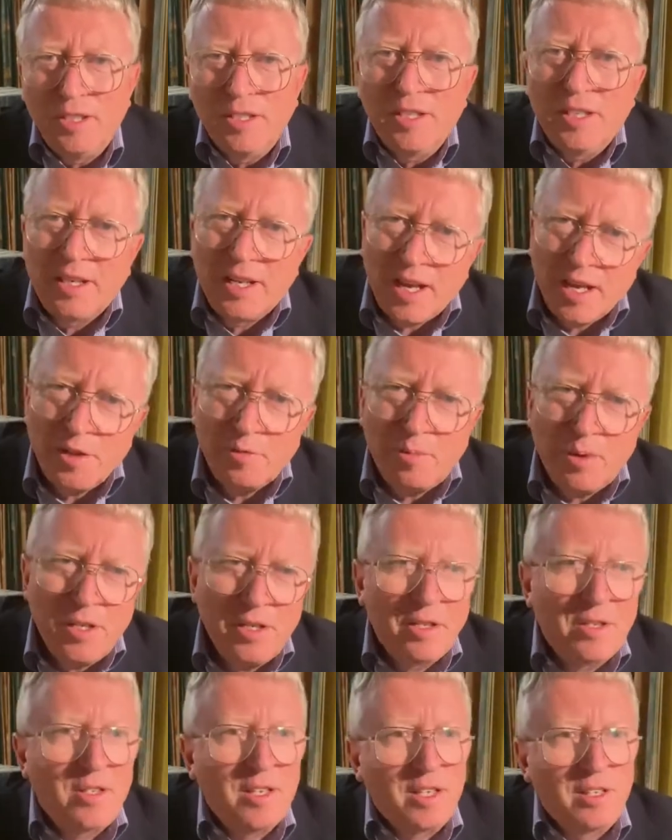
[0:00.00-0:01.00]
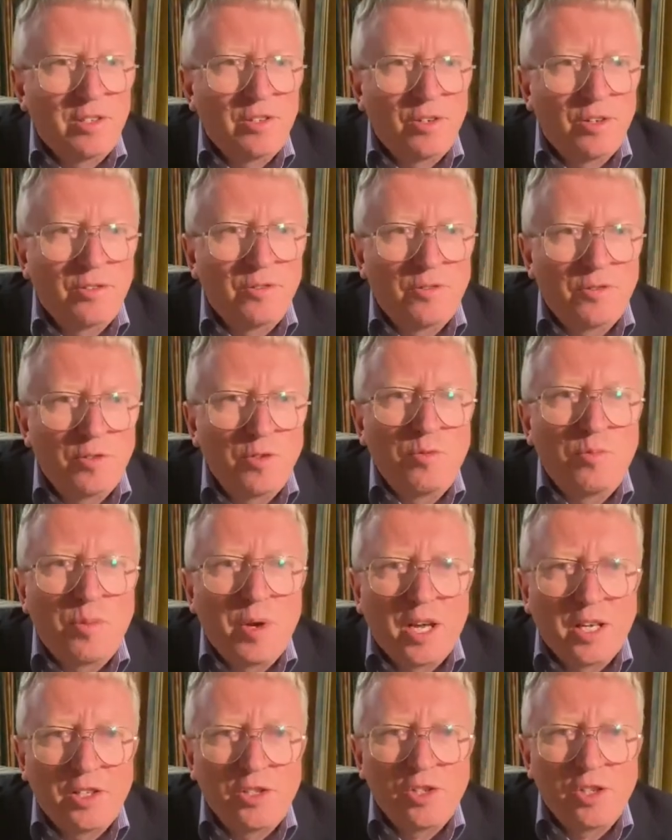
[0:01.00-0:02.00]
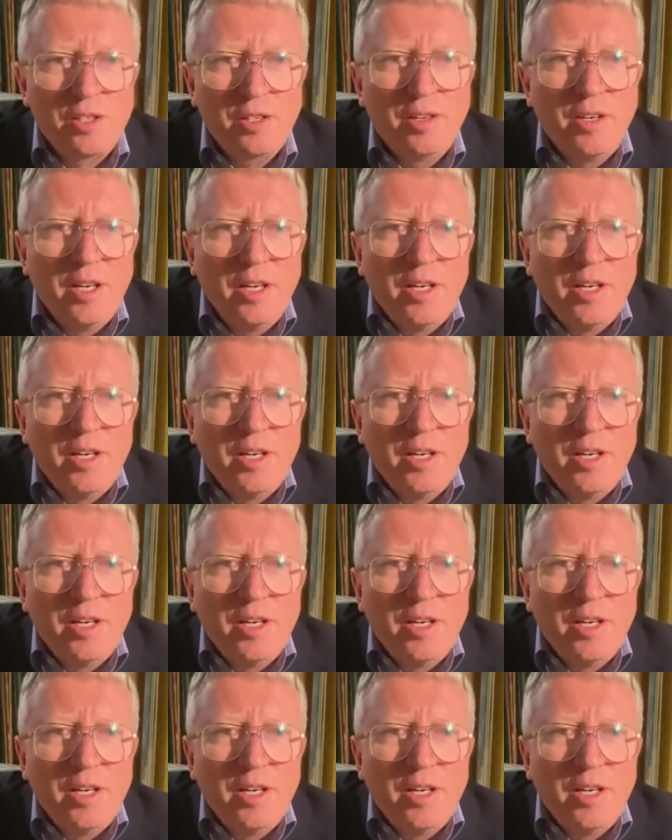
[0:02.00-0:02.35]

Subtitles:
and it has been detected on food packaging.